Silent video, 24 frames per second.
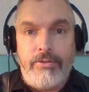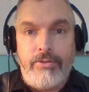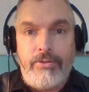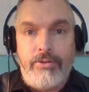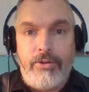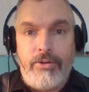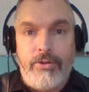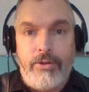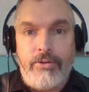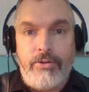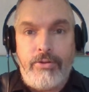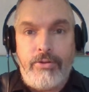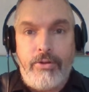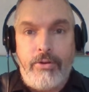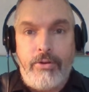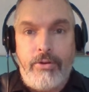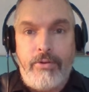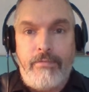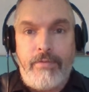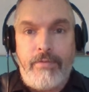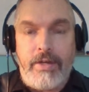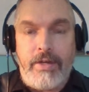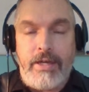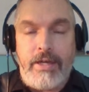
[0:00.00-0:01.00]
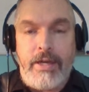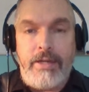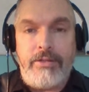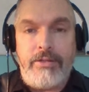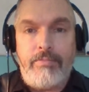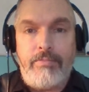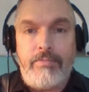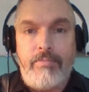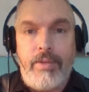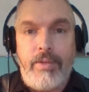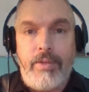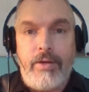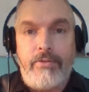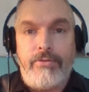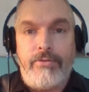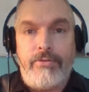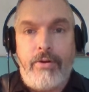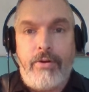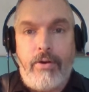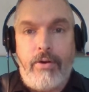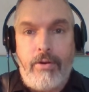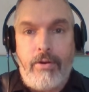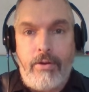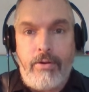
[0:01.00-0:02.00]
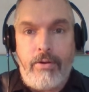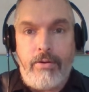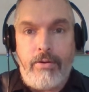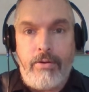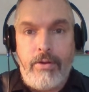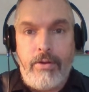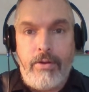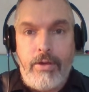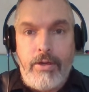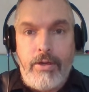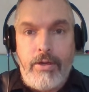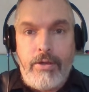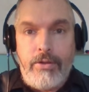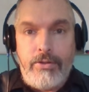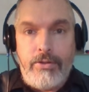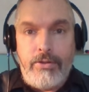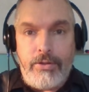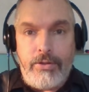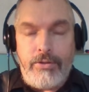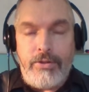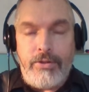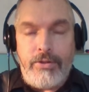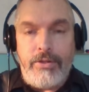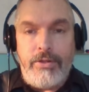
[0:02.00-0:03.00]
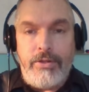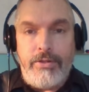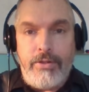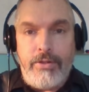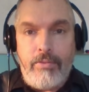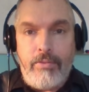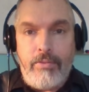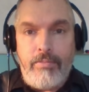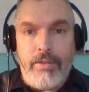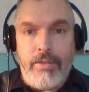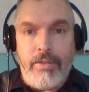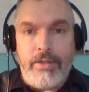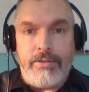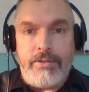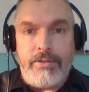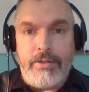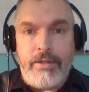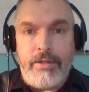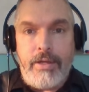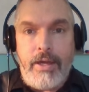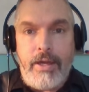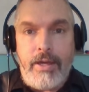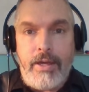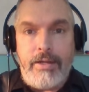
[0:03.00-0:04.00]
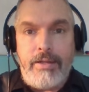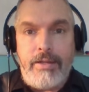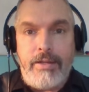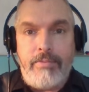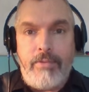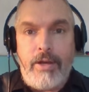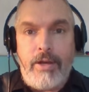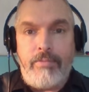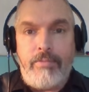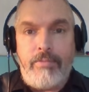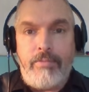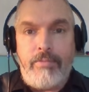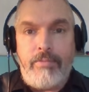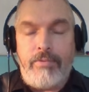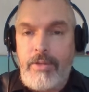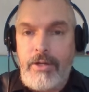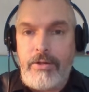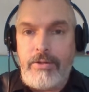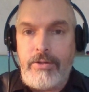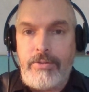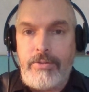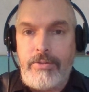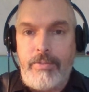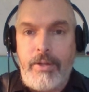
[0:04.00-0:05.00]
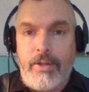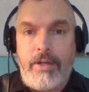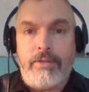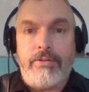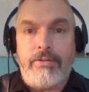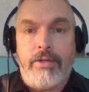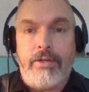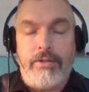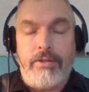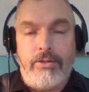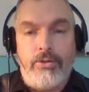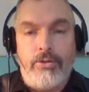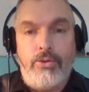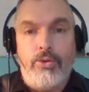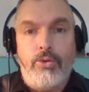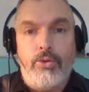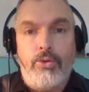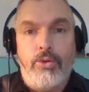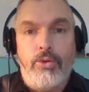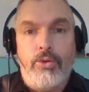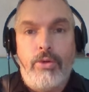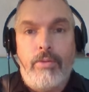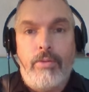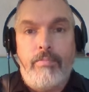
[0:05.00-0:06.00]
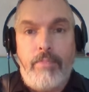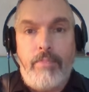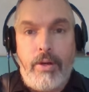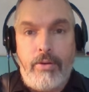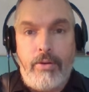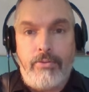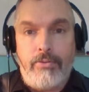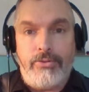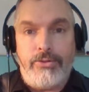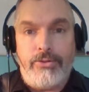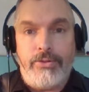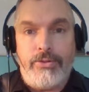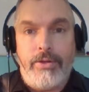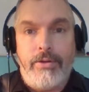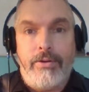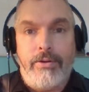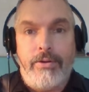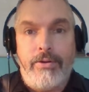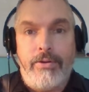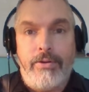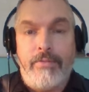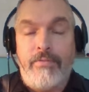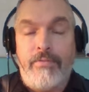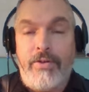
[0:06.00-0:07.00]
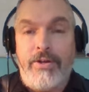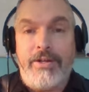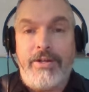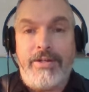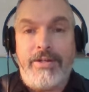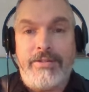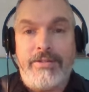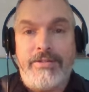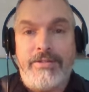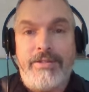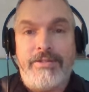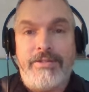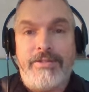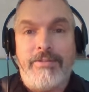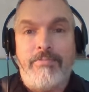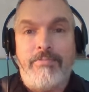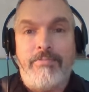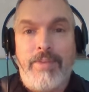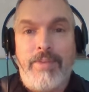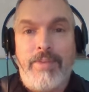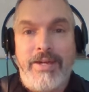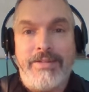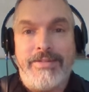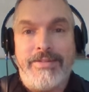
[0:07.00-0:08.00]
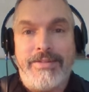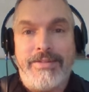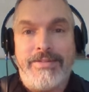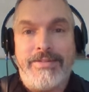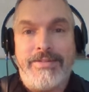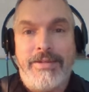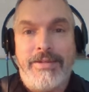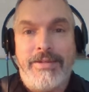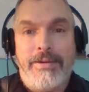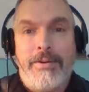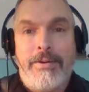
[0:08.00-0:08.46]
turn the notification bell to all so that you don't miss any of my premieres because I do post on a very consistent basis.